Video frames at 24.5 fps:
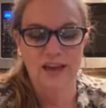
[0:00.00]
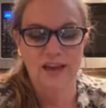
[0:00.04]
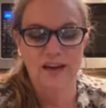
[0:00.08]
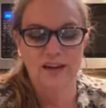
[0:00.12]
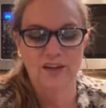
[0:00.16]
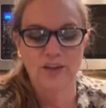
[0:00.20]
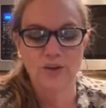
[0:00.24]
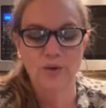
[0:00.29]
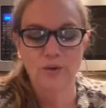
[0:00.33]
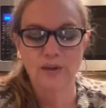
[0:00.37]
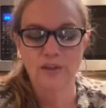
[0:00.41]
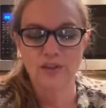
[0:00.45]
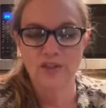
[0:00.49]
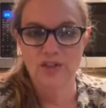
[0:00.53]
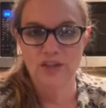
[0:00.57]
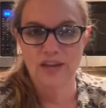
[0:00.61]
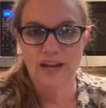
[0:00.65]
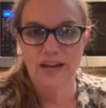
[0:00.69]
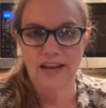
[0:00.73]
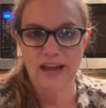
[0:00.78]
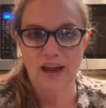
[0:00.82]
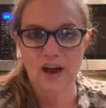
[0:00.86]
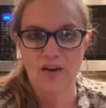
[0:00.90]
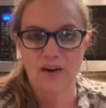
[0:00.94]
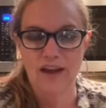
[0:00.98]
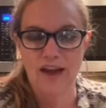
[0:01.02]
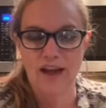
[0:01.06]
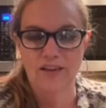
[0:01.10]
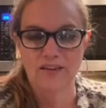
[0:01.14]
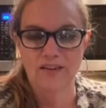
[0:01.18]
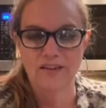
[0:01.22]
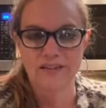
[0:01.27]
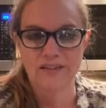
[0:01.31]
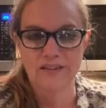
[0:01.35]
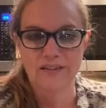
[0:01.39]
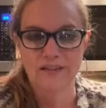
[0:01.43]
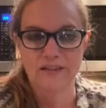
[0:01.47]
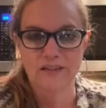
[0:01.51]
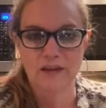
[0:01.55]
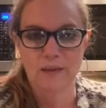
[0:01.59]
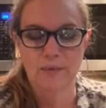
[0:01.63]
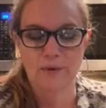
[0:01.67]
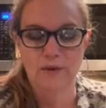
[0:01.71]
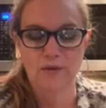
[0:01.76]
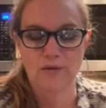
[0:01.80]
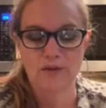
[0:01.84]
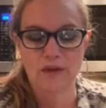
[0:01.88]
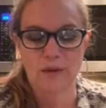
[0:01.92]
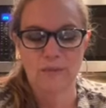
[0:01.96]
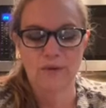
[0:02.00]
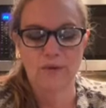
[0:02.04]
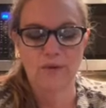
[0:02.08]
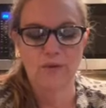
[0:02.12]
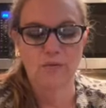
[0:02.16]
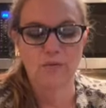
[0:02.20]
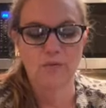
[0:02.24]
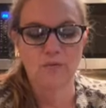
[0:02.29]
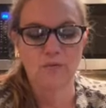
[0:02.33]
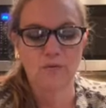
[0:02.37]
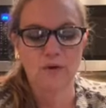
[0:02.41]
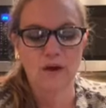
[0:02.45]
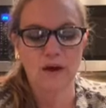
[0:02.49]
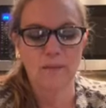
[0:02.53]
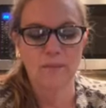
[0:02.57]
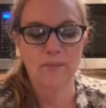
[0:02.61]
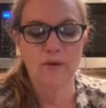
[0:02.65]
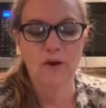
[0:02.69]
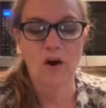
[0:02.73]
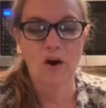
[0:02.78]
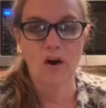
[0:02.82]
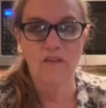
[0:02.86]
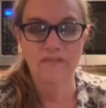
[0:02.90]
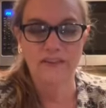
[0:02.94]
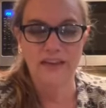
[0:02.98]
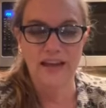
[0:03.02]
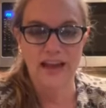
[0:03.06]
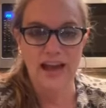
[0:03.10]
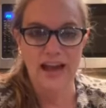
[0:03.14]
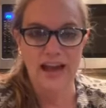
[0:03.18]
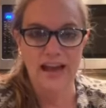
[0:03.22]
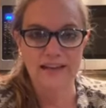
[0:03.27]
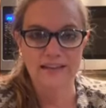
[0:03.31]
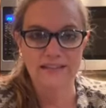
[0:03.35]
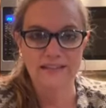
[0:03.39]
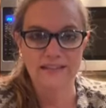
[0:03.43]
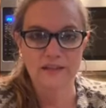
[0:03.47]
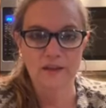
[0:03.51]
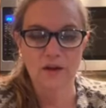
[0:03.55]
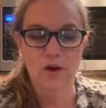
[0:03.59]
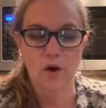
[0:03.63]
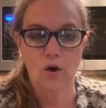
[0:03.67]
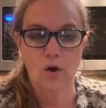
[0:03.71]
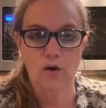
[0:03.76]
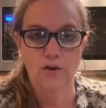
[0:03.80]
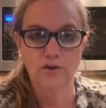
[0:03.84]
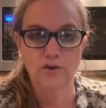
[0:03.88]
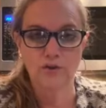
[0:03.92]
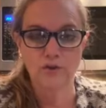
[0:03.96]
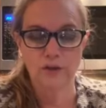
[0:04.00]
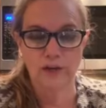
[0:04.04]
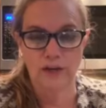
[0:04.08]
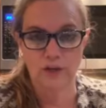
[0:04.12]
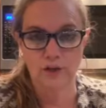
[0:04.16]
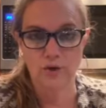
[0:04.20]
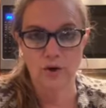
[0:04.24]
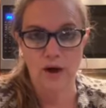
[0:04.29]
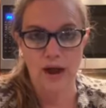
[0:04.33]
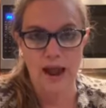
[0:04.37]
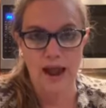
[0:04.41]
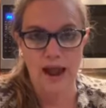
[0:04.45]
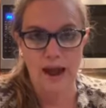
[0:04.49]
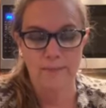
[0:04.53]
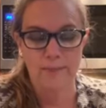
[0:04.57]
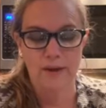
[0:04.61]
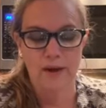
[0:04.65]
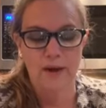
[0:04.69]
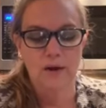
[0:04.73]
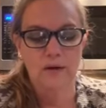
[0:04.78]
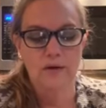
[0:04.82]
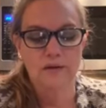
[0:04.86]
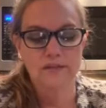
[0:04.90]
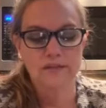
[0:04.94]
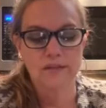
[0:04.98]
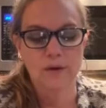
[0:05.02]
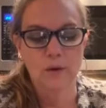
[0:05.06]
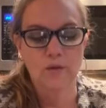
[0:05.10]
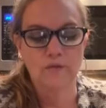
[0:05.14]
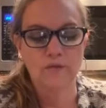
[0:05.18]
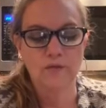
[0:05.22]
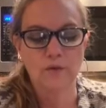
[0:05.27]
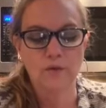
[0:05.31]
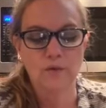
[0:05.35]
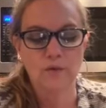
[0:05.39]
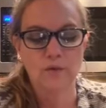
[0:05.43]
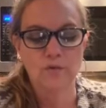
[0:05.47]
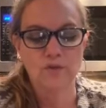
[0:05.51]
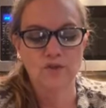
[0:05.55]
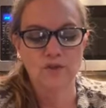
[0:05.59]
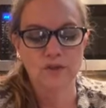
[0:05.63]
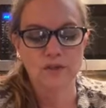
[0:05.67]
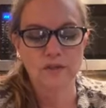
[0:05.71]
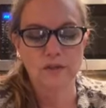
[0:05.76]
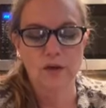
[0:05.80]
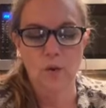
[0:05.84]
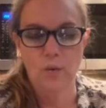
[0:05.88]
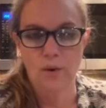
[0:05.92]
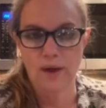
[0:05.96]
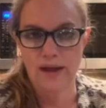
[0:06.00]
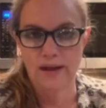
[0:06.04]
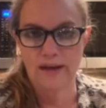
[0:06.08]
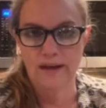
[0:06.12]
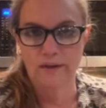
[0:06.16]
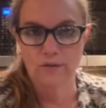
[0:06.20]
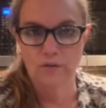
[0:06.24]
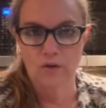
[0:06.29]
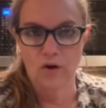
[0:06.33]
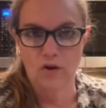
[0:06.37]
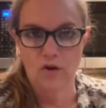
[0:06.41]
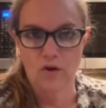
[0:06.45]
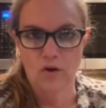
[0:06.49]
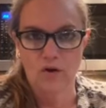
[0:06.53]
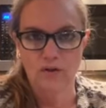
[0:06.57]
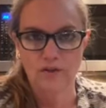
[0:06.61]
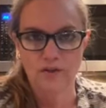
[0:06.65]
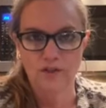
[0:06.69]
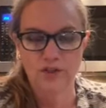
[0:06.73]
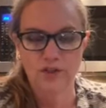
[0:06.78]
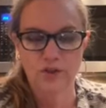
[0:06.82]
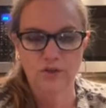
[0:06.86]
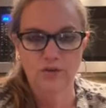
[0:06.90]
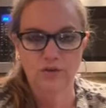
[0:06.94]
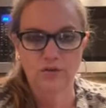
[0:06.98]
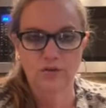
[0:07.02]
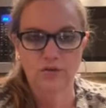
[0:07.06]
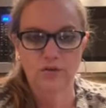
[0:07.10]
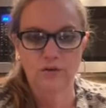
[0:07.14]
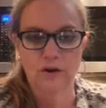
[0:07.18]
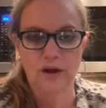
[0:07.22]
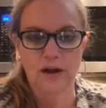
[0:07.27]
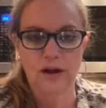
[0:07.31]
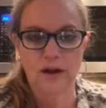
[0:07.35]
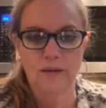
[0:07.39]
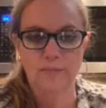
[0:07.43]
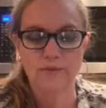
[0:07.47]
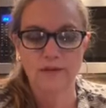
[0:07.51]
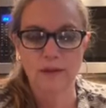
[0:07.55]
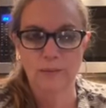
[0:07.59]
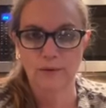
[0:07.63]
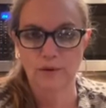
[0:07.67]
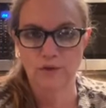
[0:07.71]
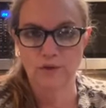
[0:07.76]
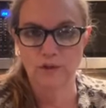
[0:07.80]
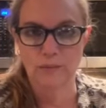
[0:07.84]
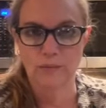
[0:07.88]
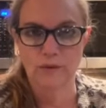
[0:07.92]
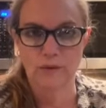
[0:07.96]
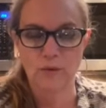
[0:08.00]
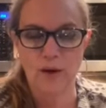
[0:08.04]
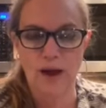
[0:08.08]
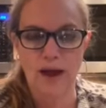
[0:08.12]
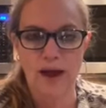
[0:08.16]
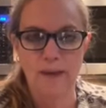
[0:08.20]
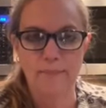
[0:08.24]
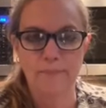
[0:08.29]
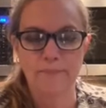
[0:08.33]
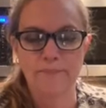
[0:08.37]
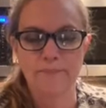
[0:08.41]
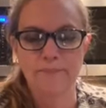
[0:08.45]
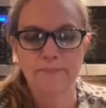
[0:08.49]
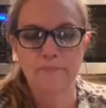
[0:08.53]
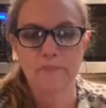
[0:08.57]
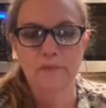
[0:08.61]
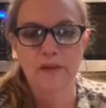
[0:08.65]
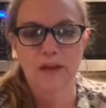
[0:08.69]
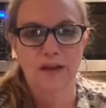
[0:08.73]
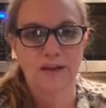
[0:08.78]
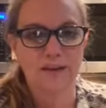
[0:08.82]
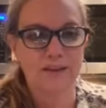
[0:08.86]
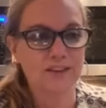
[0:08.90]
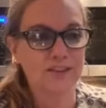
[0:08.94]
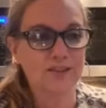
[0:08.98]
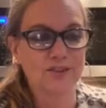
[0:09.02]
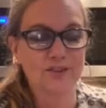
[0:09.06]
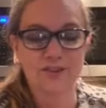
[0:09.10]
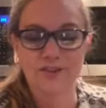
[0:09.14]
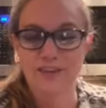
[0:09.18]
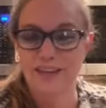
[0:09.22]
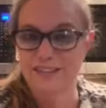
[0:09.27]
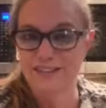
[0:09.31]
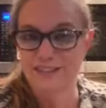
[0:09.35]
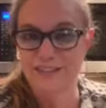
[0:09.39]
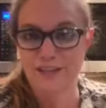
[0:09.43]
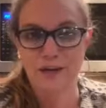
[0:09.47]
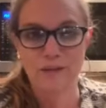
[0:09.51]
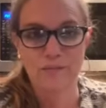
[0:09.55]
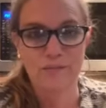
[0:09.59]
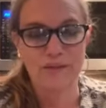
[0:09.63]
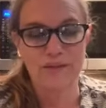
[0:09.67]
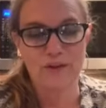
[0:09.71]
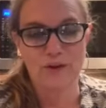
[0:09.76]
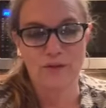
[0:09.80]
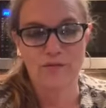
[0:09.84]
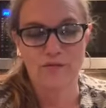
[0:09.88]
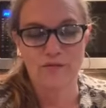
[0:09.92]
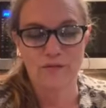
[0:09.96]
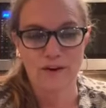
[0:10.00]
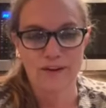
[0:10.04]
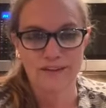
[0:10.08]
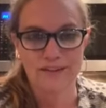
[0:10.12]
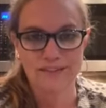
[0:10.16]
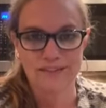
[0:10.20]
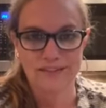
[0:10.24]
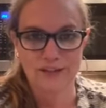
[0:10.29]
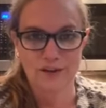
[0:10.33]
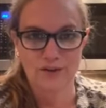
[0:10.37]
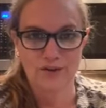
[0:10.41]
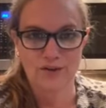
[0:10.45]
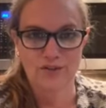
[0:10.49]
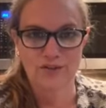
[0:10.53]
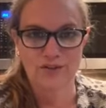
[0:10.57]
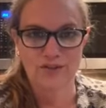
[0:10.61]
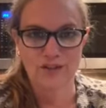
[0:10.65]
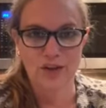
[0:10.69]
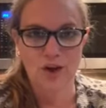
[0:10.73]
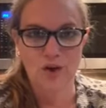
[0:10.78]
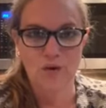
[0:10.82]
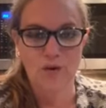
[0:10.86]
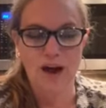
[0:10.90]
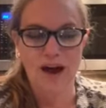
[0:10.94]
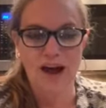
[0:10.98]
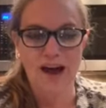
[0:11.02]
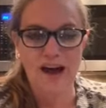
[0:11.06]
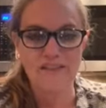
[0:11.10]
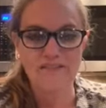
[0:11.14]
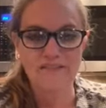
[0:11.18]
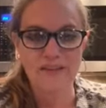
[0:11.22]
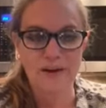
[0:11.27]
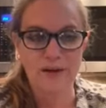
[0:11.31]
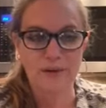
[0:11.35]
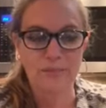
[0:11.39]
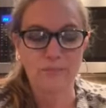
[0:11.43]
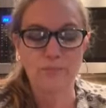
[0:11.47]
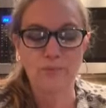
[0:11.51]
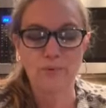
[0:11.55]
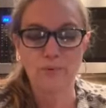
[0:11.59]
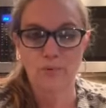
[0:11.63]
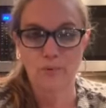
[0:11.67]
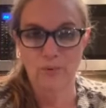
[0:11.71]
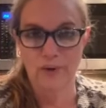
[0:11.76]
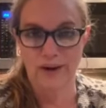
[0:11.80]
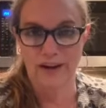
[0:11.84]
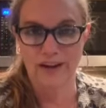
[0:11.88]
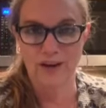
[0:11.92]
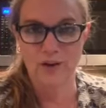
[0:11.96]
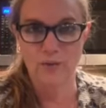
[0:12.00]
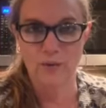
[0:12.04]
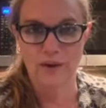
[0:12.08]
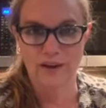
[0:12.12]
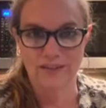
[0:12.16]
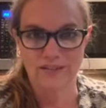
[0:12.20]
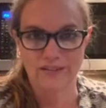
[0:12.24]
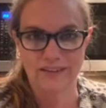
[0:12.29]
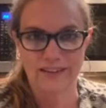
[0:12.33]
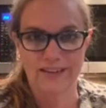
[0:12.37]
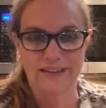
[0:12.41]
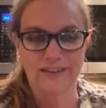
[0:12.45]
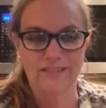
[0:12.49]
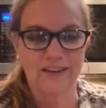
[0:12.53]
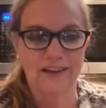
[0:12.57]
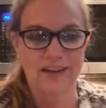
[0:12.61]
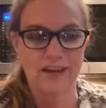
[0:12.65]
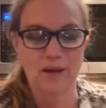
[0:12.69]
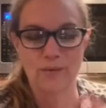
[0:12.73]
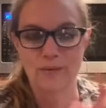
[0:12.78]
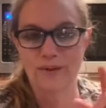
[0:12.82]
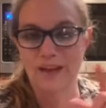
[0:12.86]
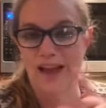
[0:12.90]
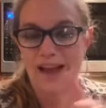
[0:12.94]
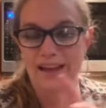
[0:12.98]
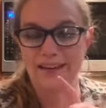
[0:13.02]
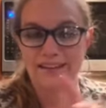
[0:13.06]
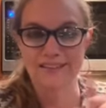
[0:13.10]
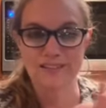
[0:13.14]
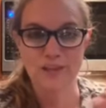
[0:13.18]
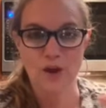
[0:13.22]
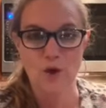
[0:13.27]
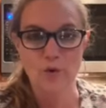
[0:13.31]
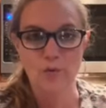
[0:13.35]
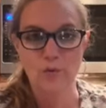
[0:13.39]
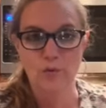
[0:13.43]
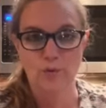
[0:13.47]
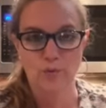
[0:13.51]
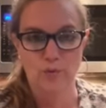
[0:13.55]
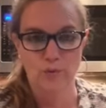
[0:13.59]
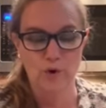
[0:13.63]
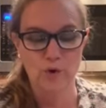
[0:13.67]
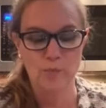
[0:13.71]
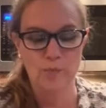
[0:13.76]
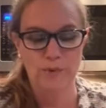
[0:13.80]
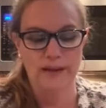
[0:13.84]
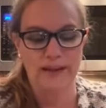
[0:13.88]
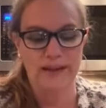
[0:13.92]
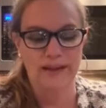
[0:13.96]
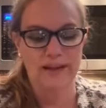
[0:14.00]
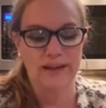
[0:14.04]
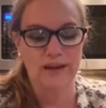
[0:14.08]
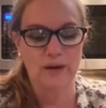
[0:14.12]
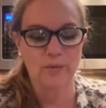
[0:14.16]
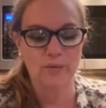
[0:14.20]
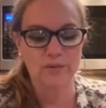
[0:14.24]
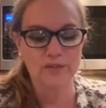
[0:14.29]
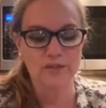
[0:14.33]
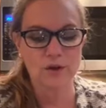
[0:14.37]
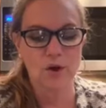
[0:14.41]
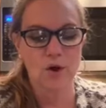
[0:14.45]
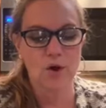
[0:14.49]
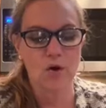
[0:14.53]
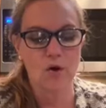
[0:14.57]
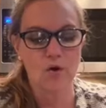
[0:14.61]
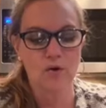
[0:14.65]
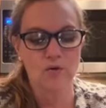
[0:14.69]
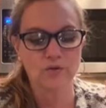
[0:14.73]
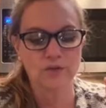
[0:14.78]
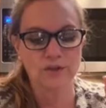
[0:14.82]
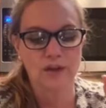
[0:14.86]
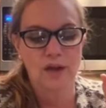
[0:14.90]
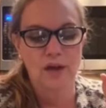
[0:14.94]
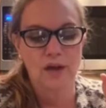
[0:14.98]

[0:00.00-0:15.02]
You can check out Alex's WW coffee hacks on your, in your app. So if you just go ahead and log on to your WW app, it's going to be there front and center. So I found him pretty quickly. Like, it had its own grouping, and it was called